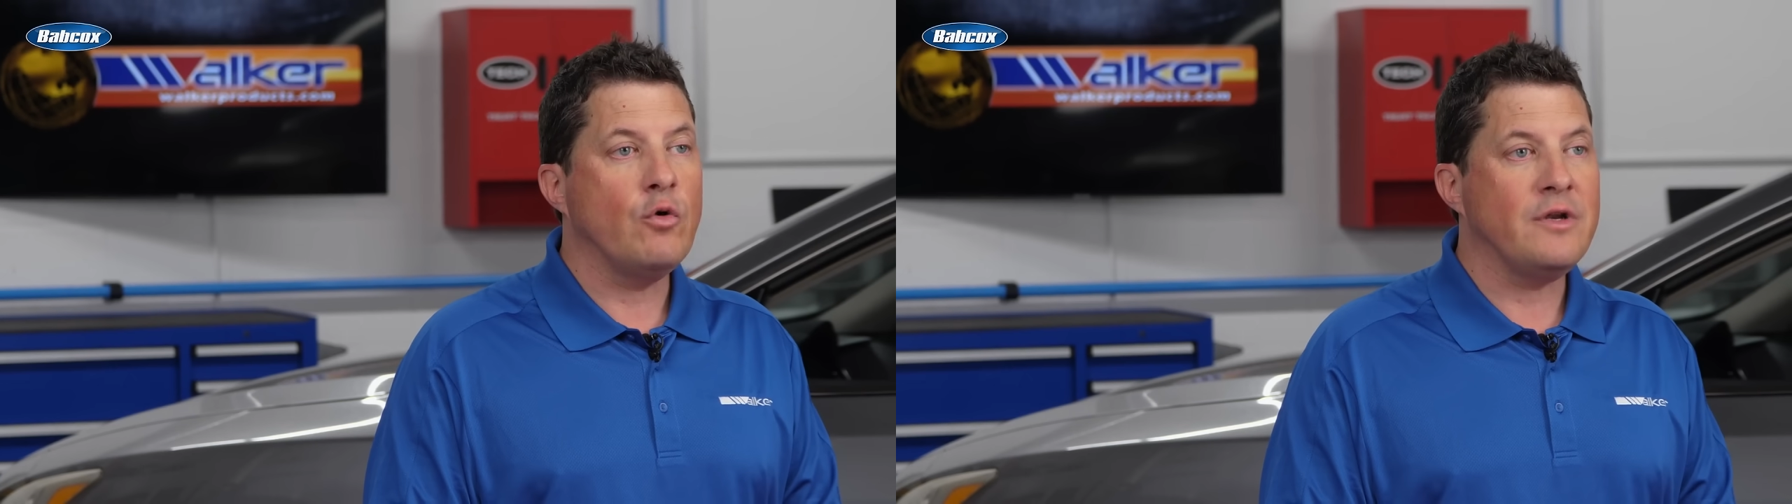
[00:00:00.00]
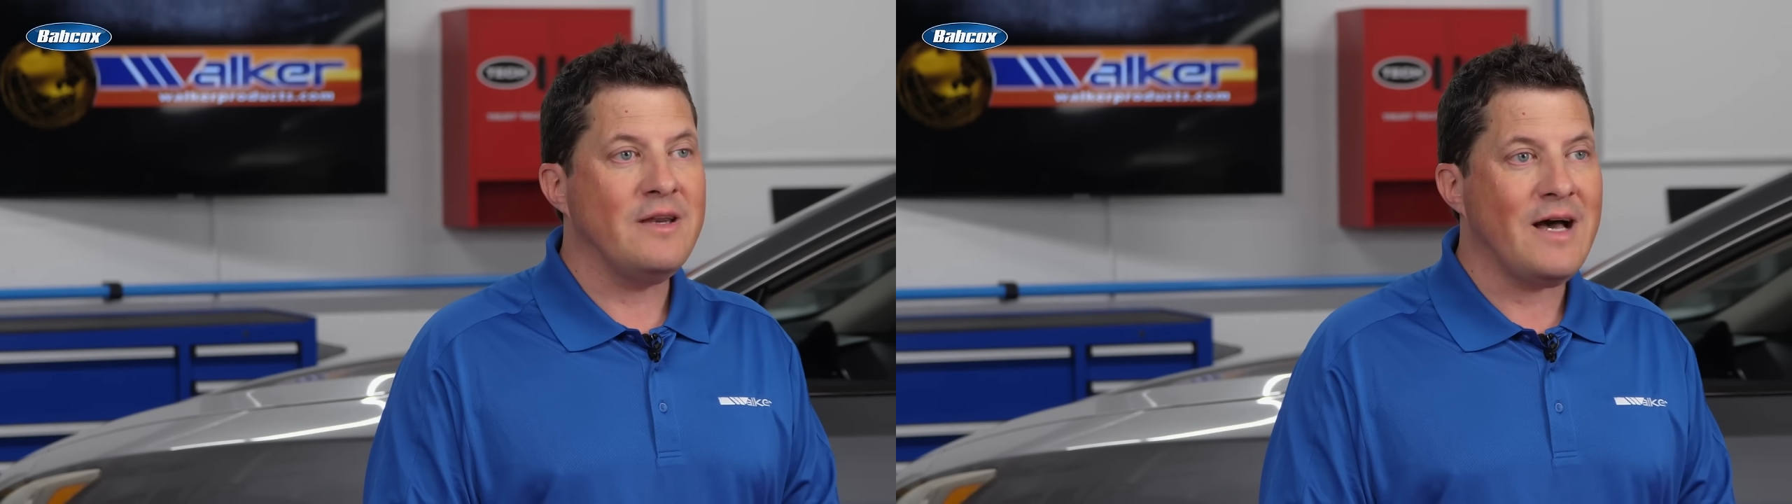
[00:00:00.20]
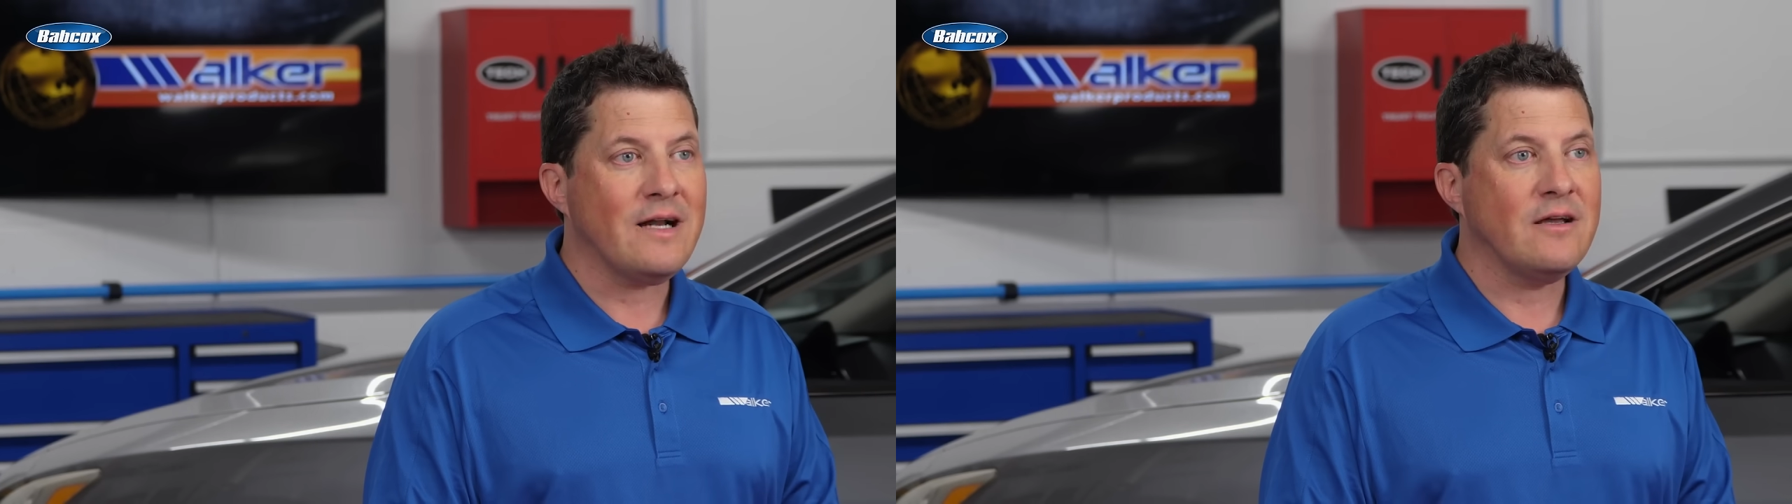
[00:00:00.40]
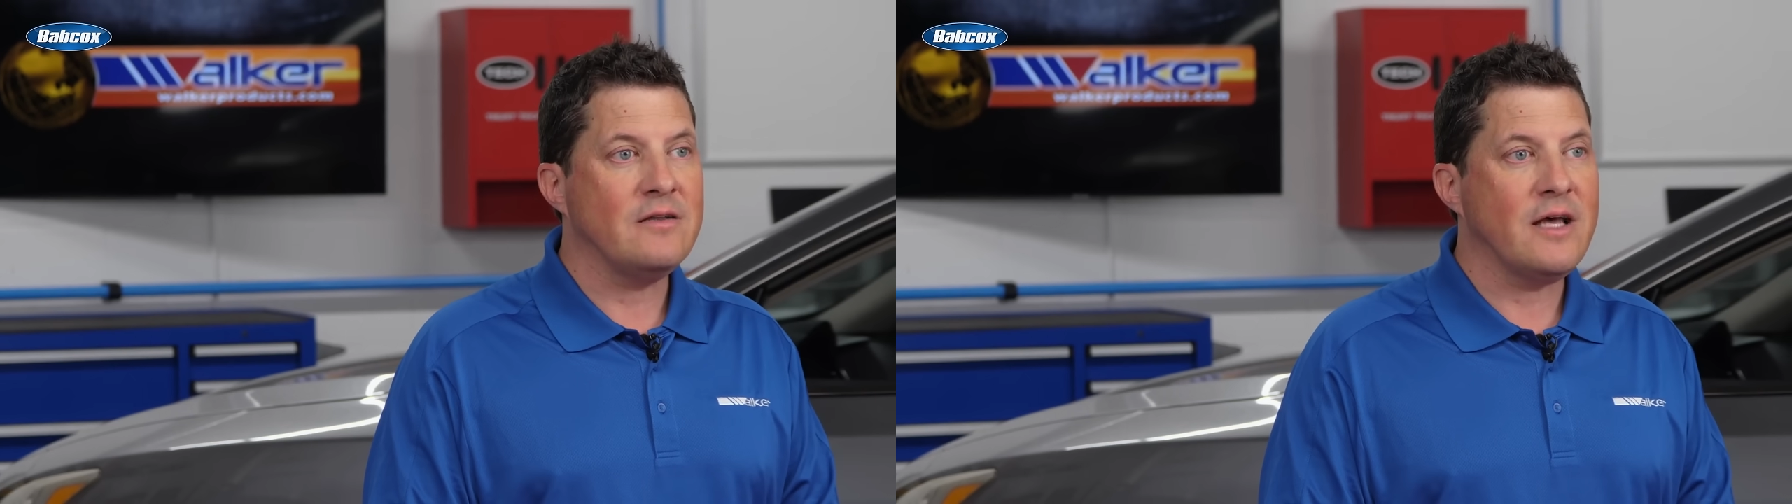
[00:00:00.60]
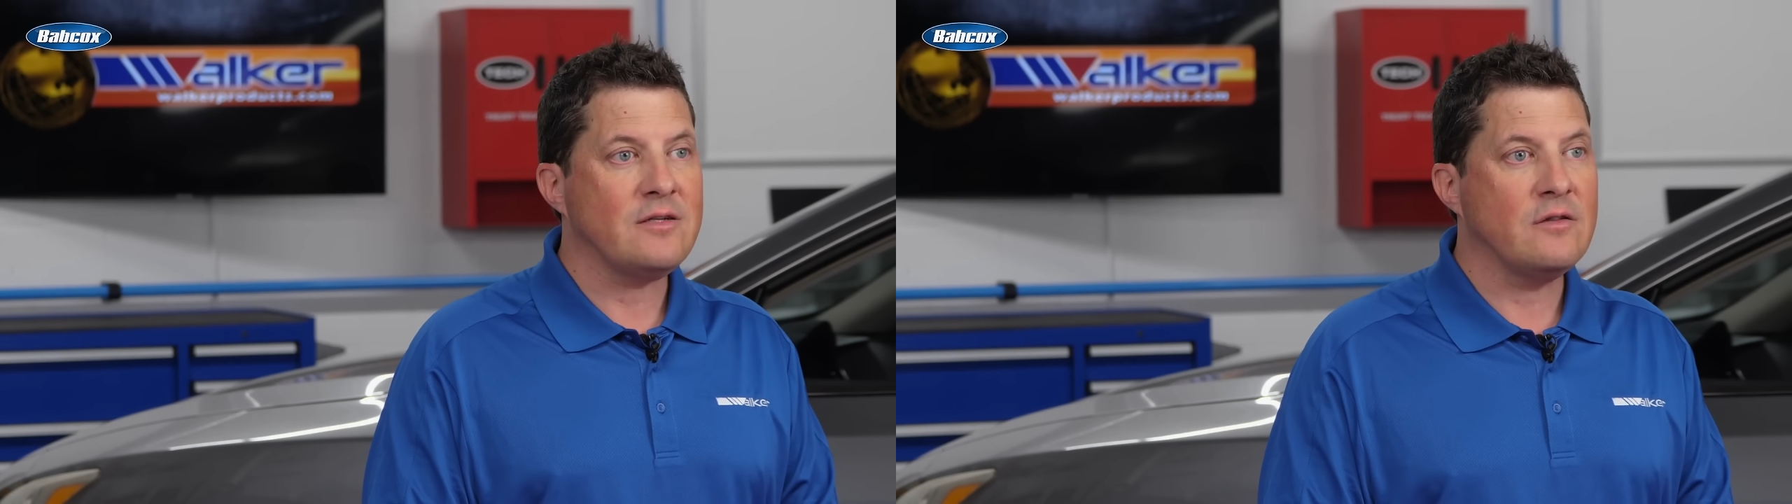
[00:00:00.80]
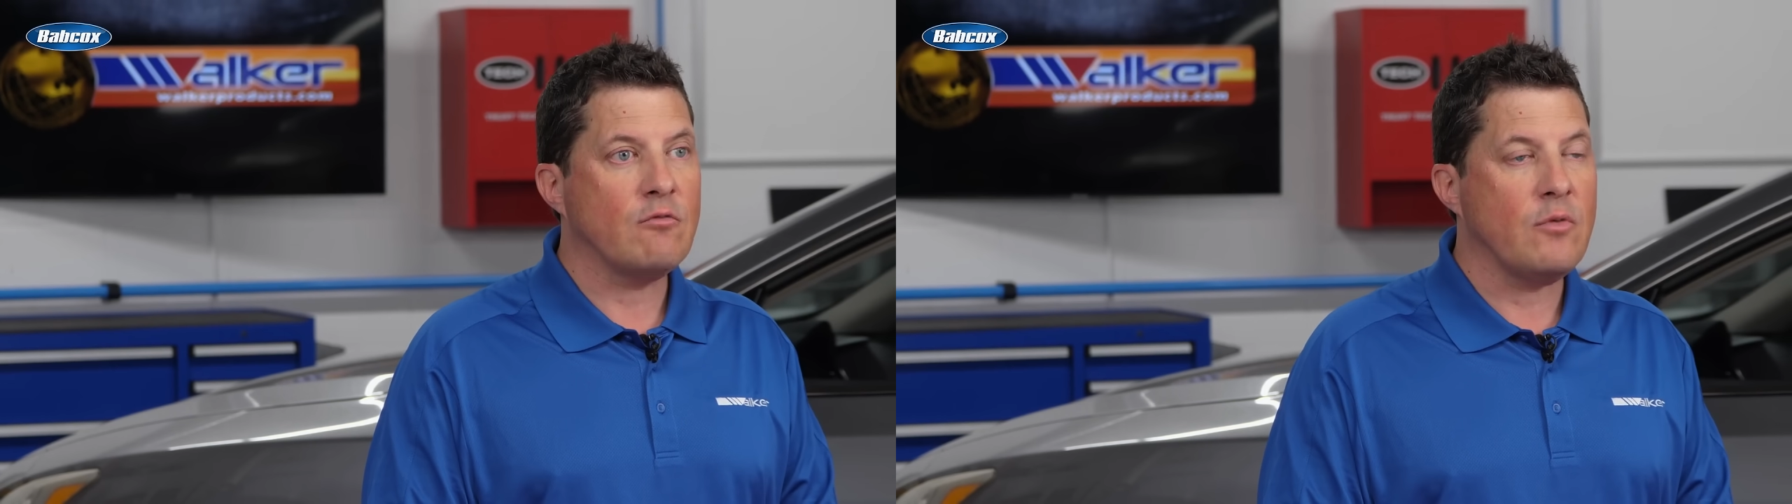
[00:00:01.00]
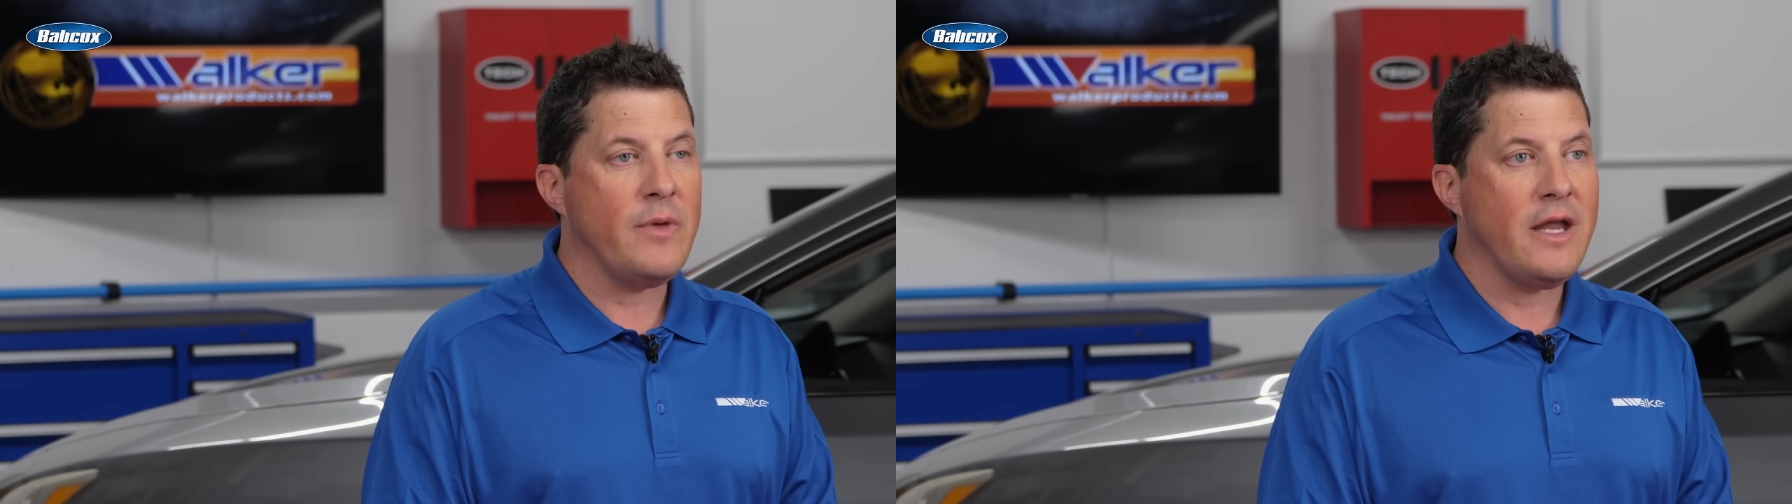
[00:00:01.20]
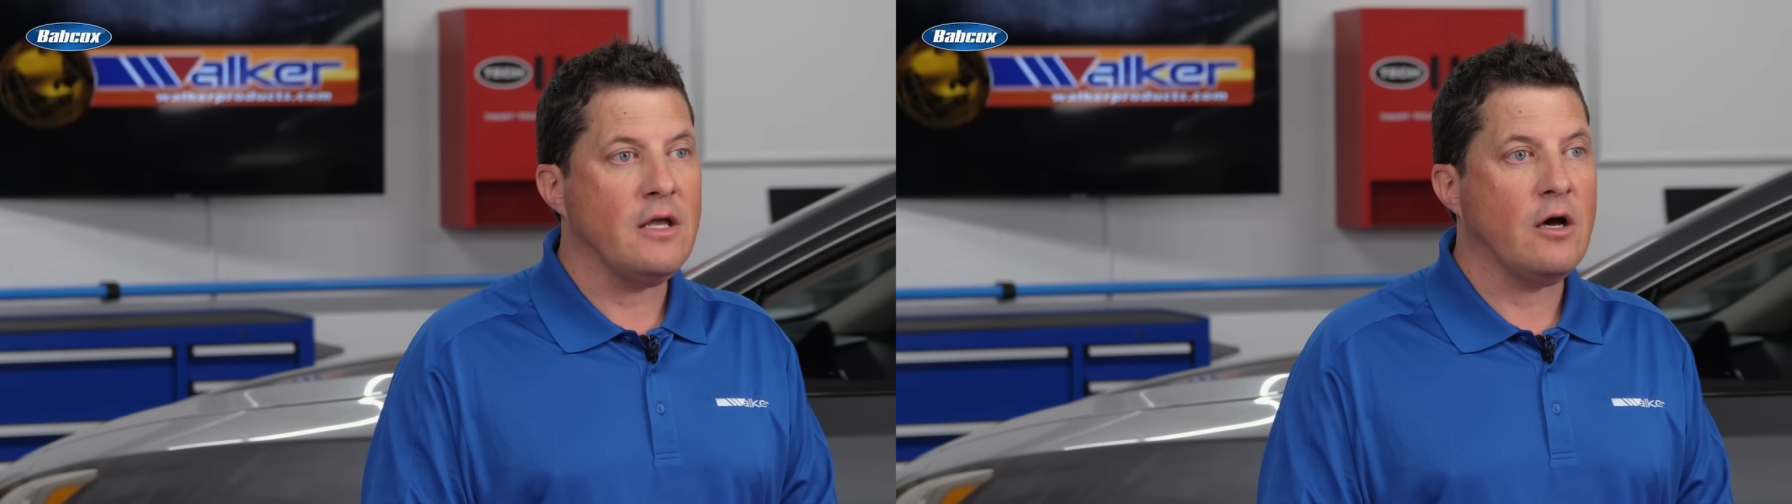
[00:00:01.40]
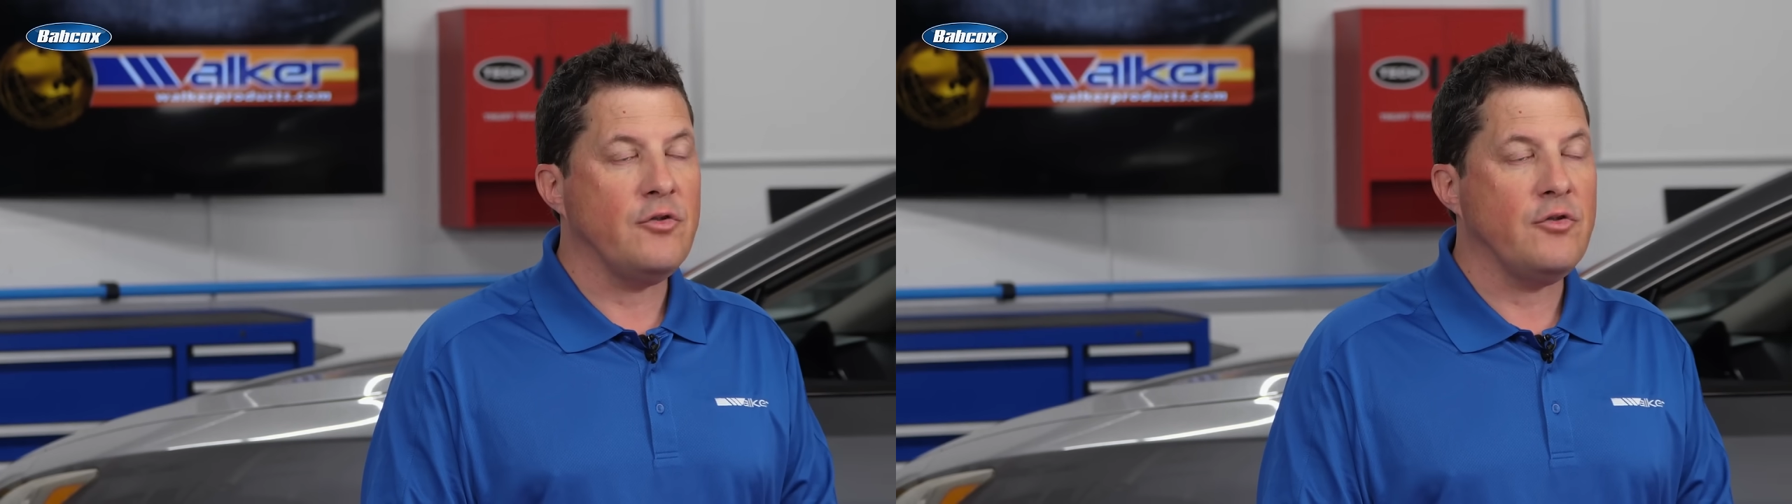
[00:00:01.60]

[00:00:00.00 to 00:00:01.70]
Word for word: would not connect to the remaining